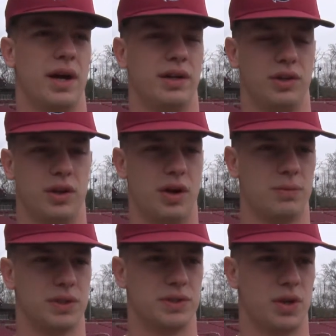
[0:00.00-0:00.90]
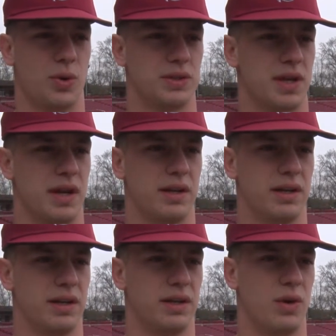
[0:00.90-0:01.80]
I, you know, I'm just so excited to
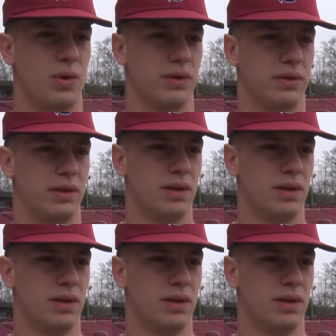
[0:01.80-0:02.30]
get going